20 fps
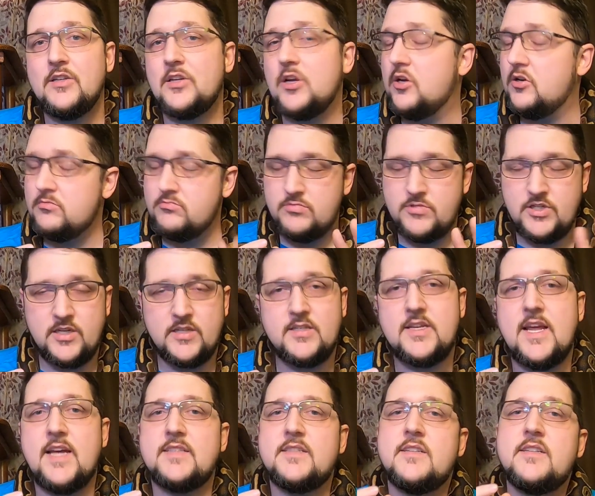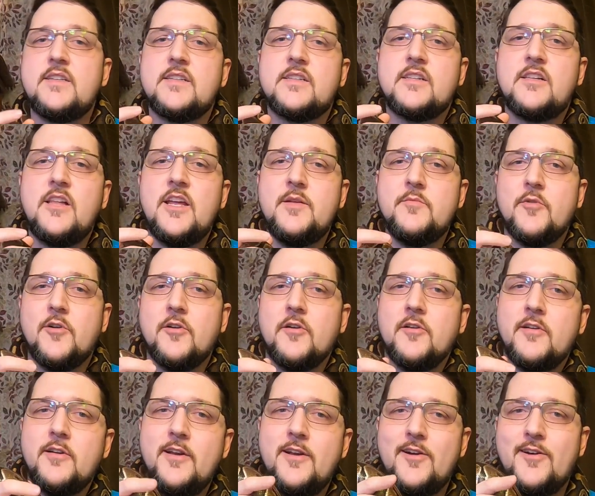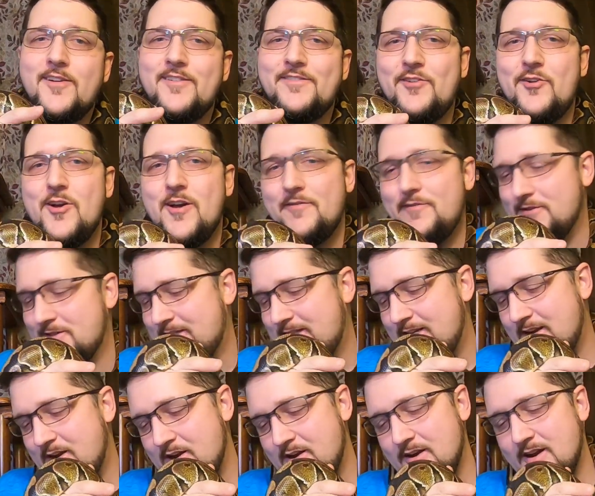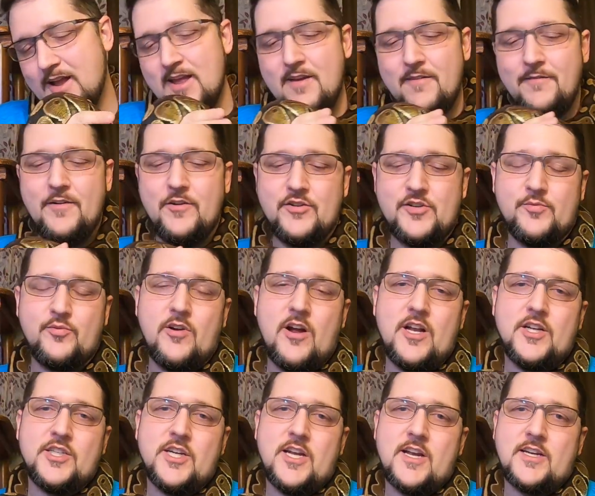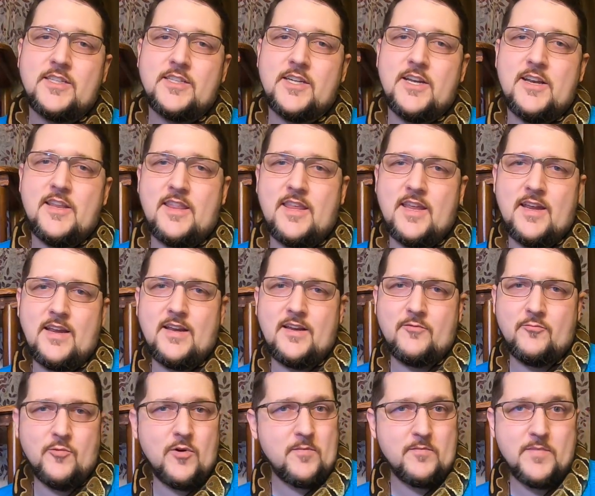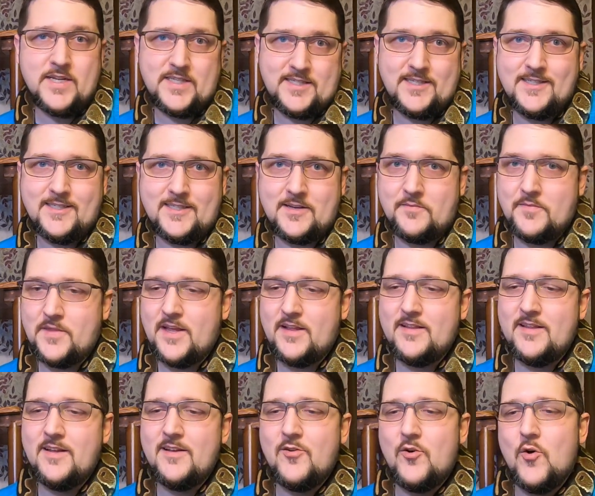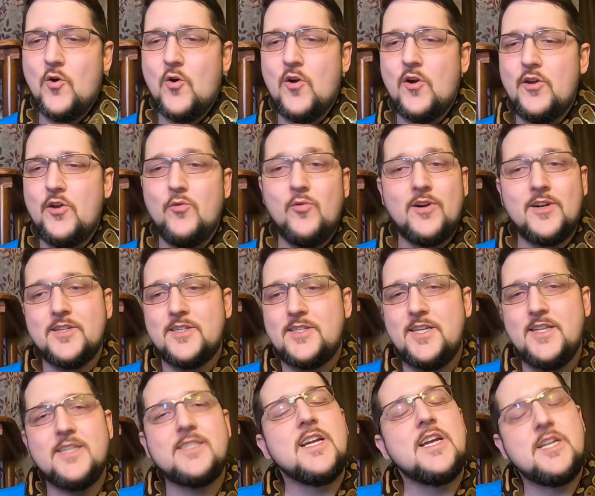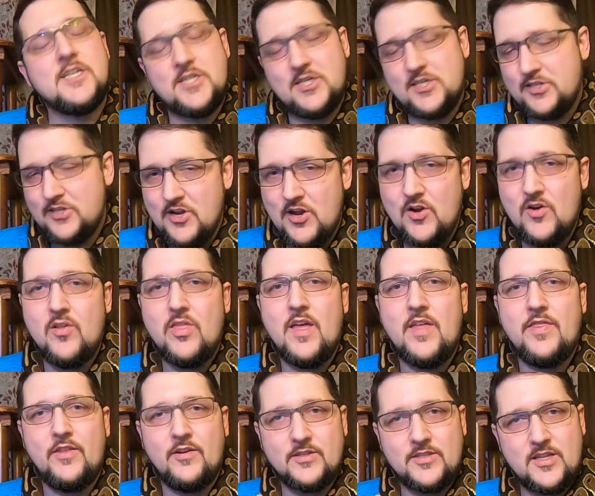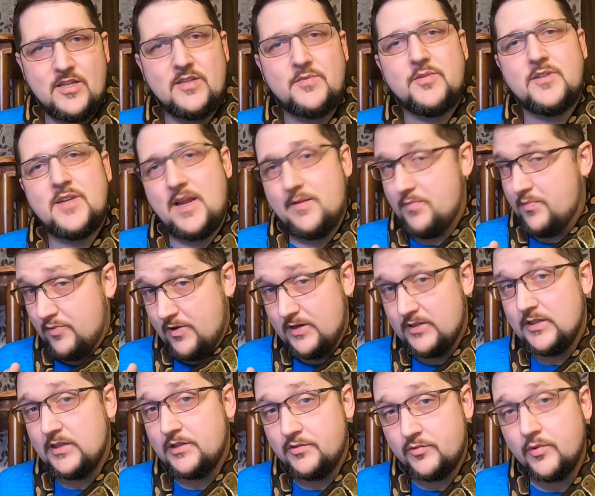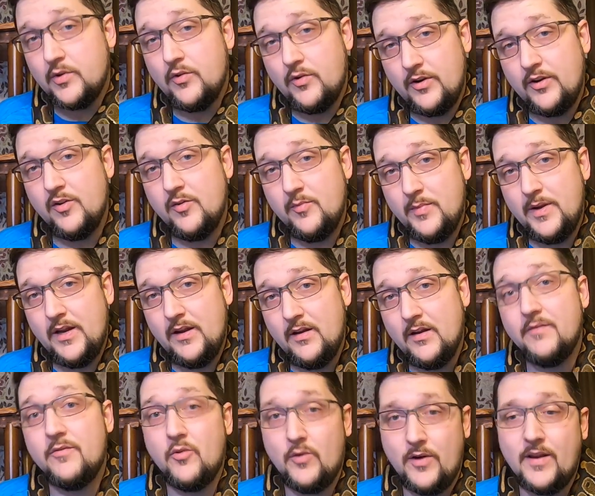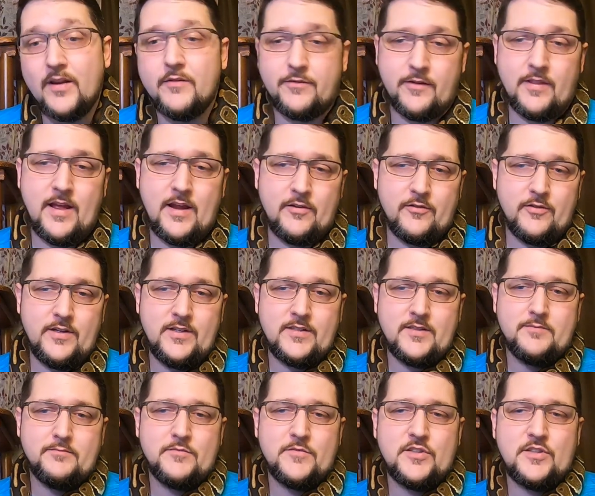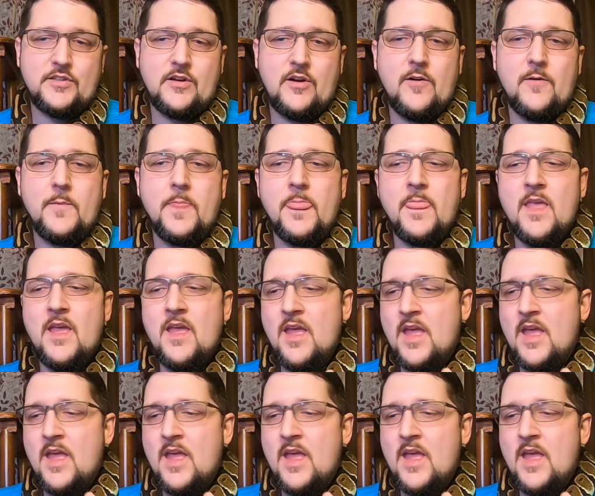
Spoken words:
So just as a disclaimer, you know, if you ever see our future projects and think we're missing something or you want to see this, just know that those are the type of projects we're going to be avoiding for that reason. So,